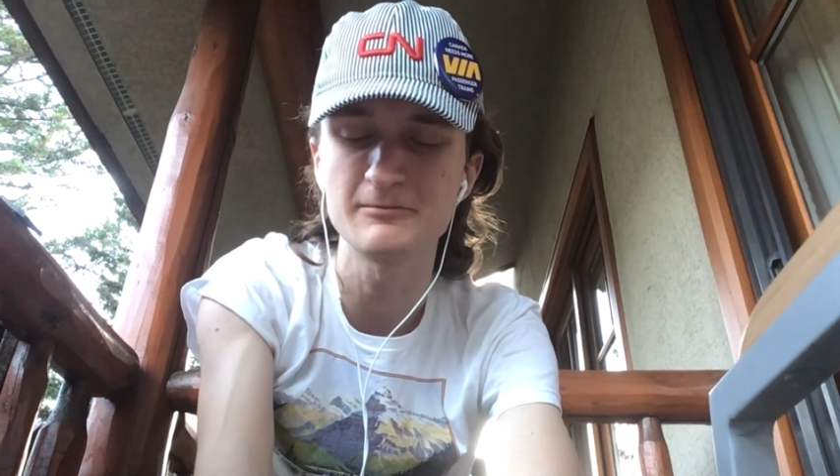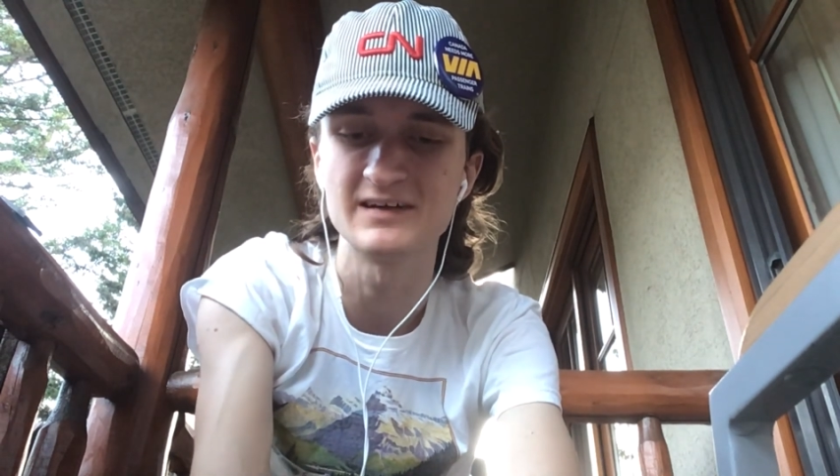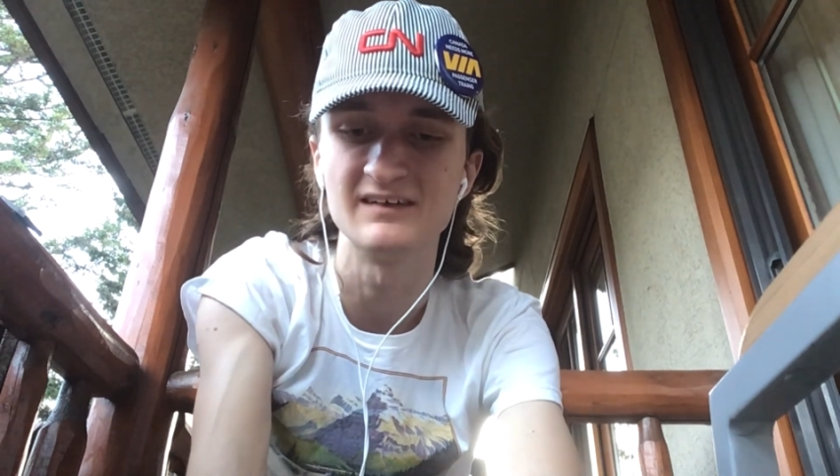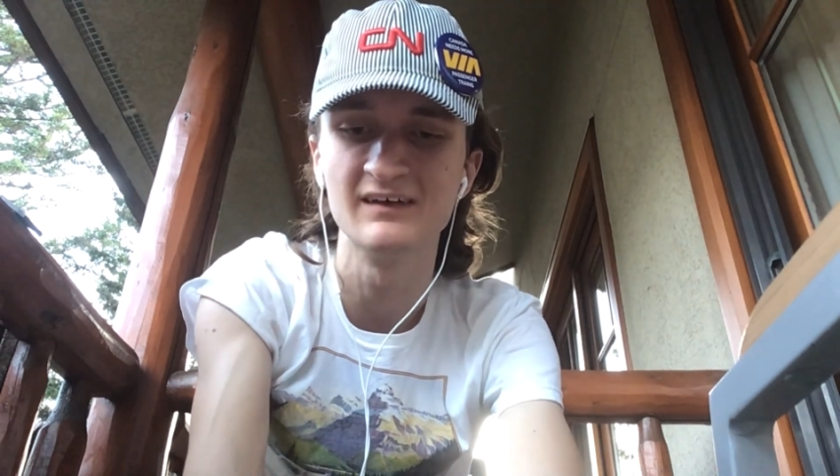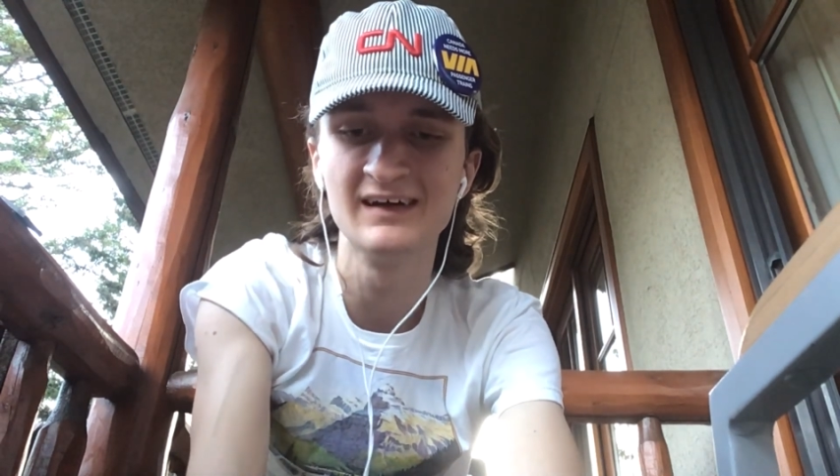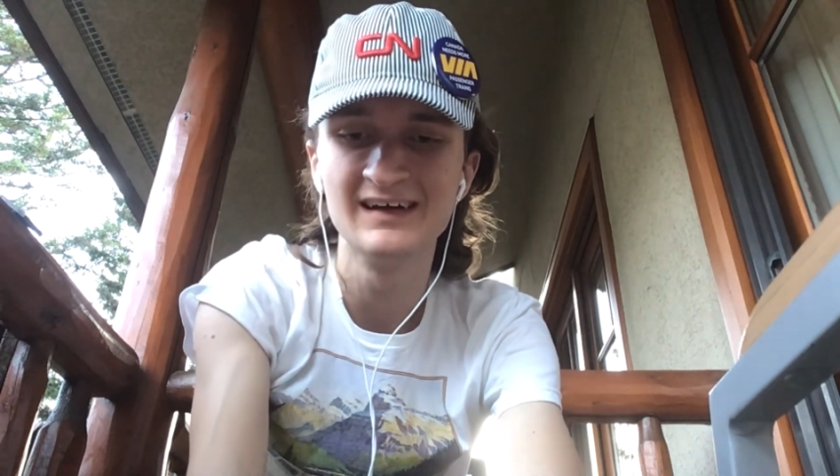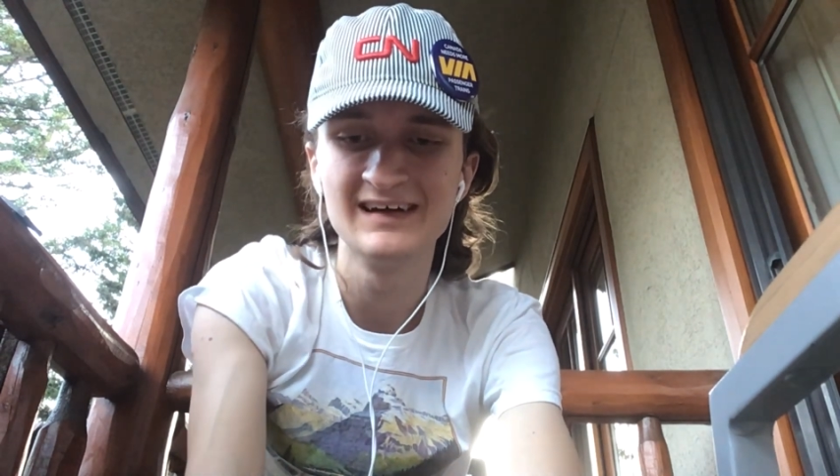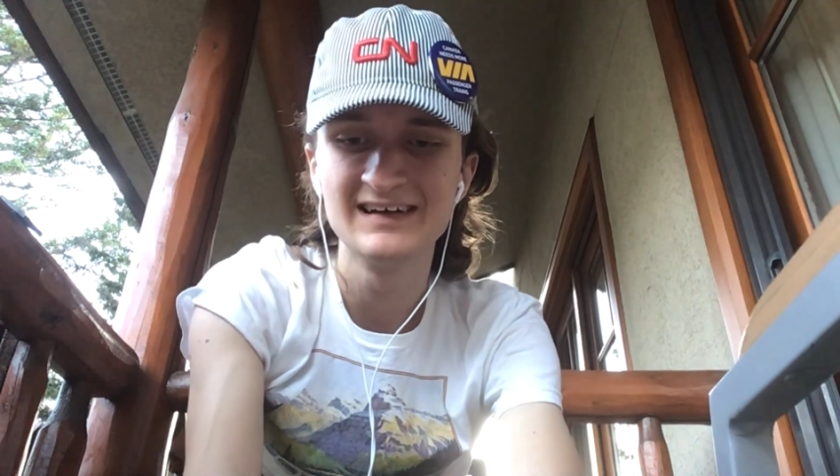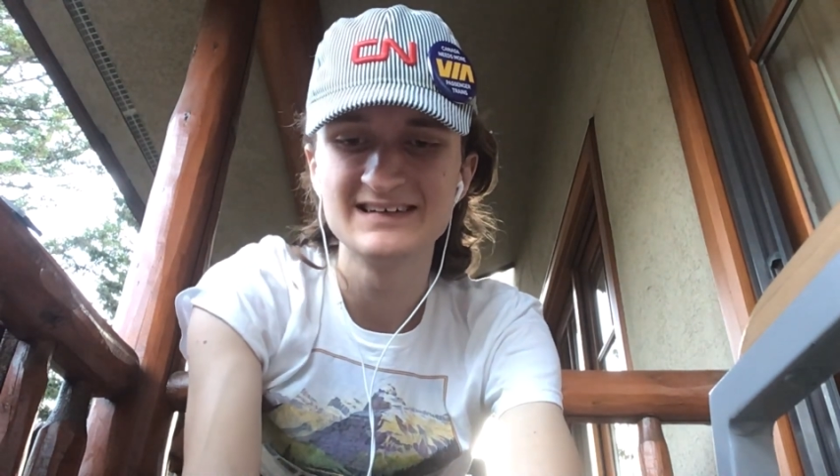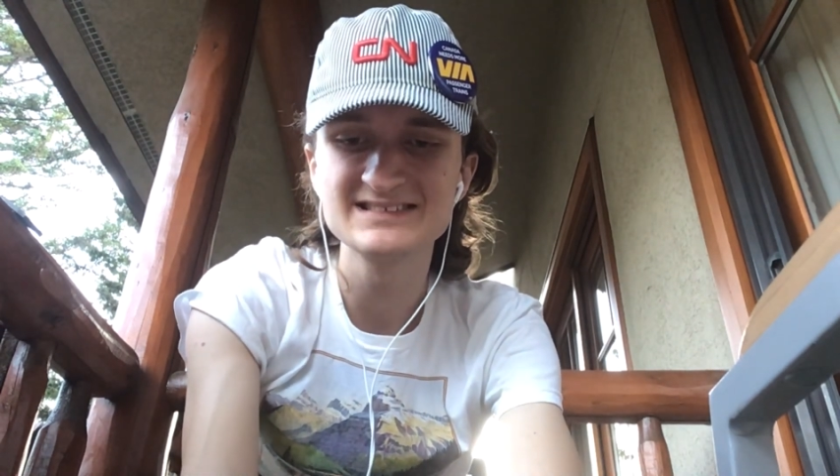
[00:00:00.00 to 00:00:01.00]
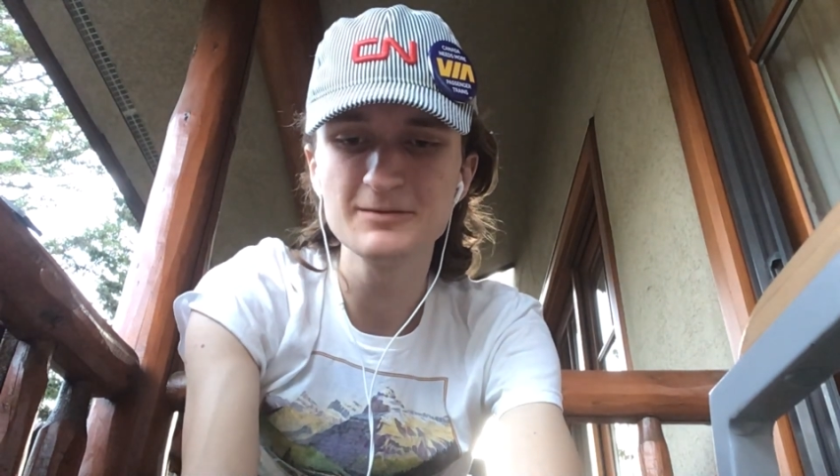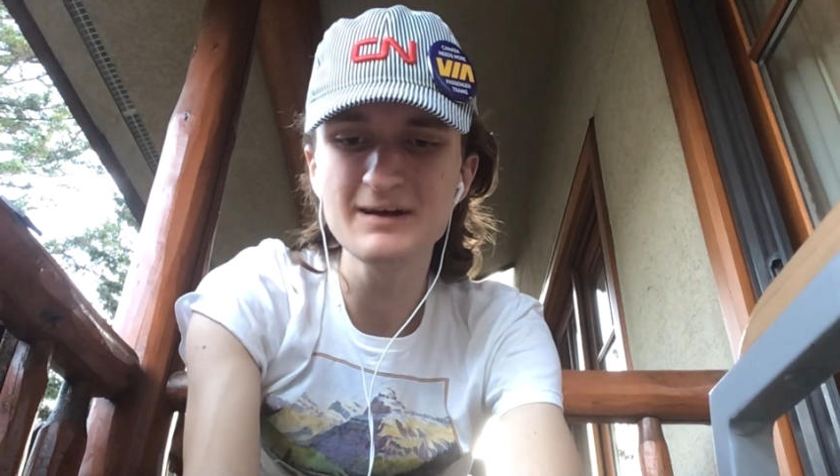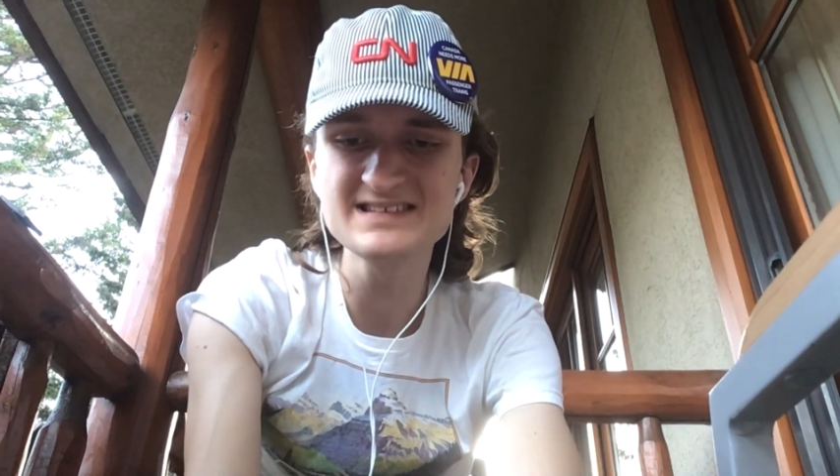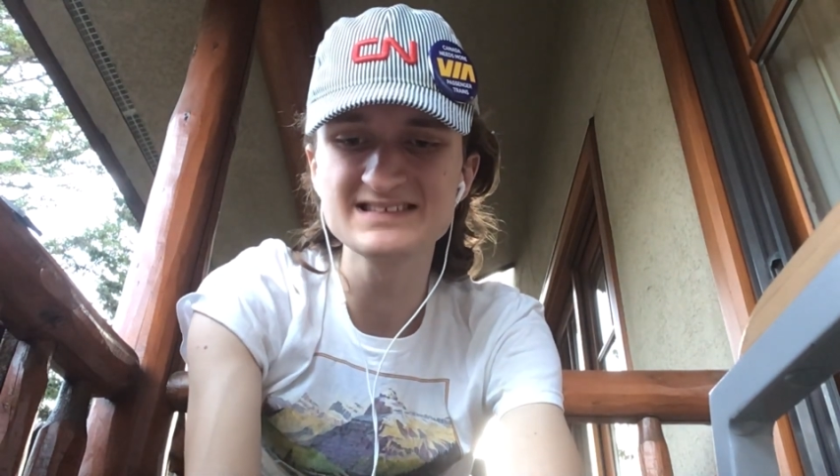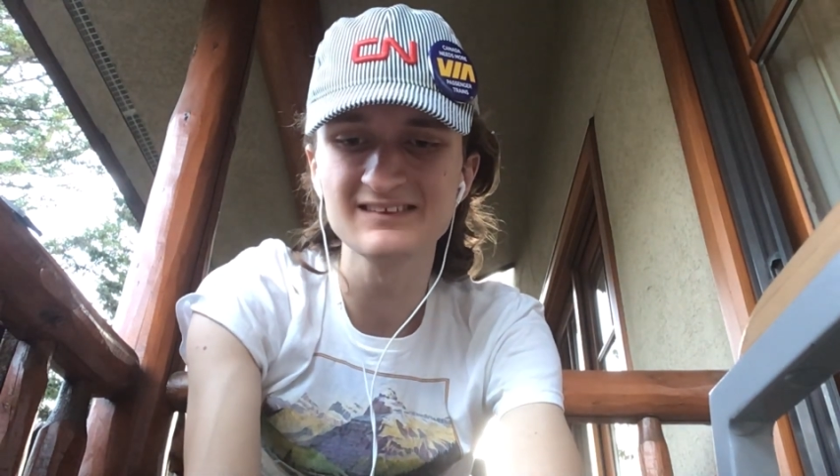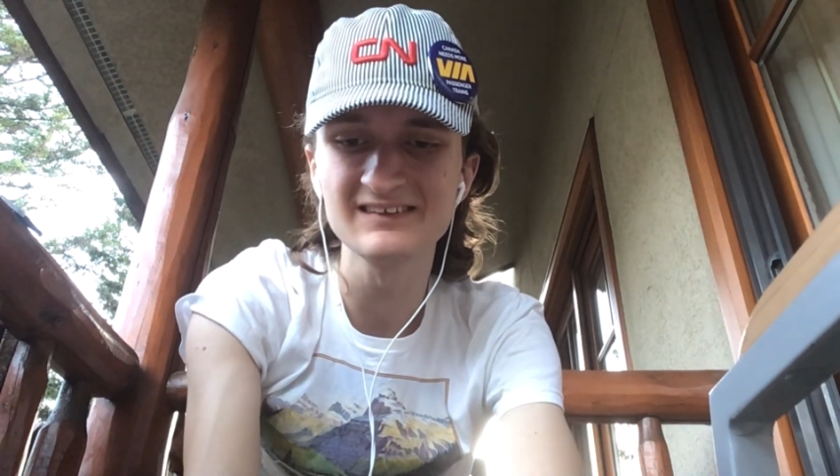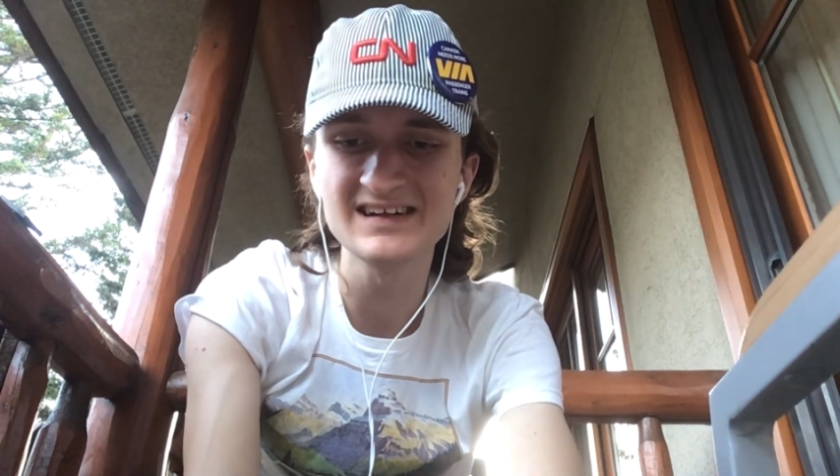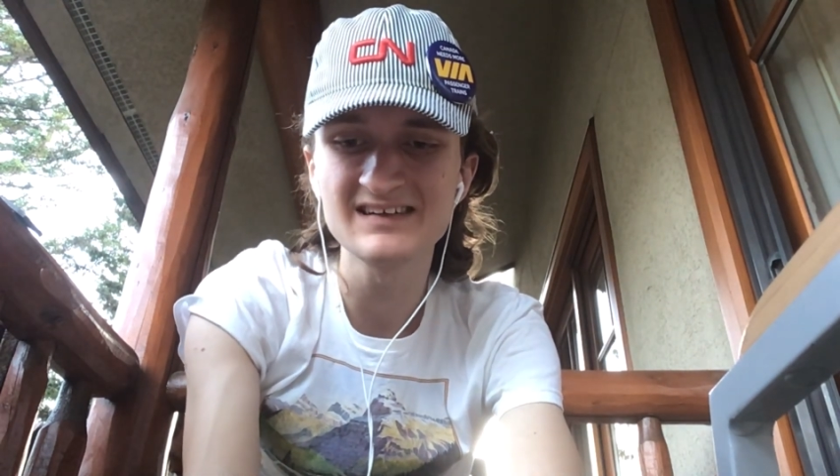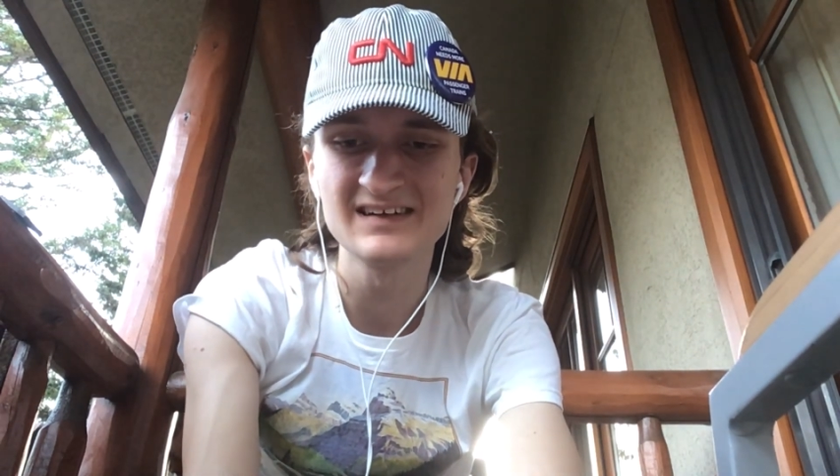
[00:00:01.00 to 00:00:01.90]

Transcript: me. So basically,